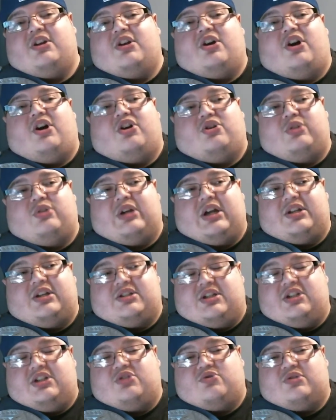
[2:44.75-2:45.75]
Are you guys
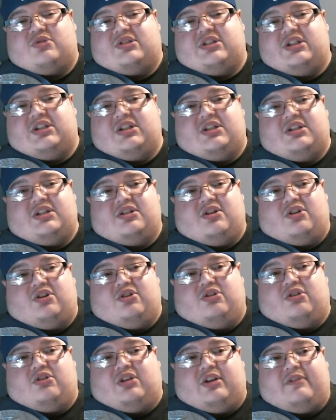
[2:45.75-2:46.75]
interested? Are you
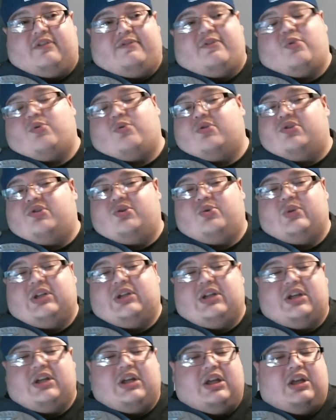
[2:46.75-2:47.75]
looking forward to
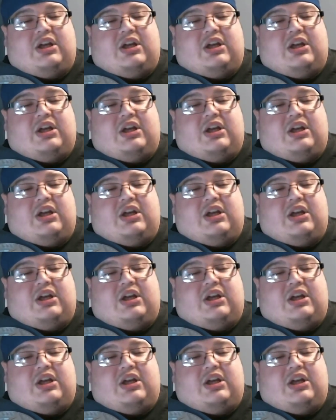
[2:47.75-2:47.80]
it?